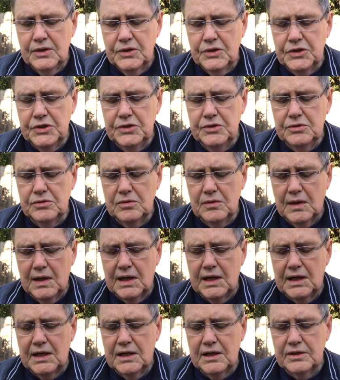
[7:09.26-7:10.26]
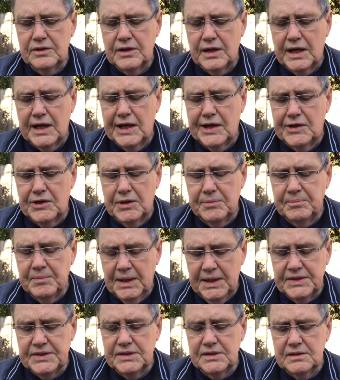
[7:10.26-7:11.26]
You are our
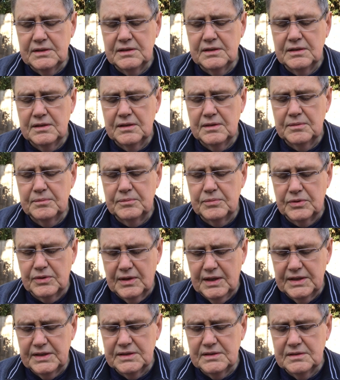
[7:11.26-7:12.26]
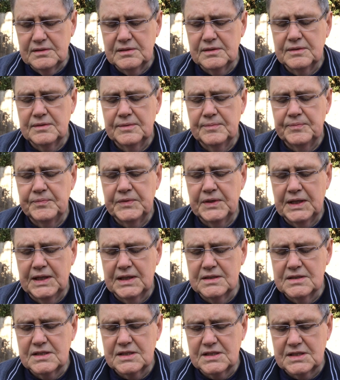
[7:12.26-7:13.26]
mother, brother,
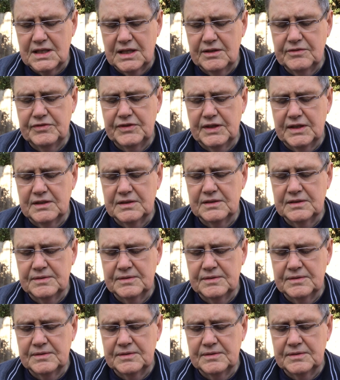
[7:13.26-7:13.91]
and Saviour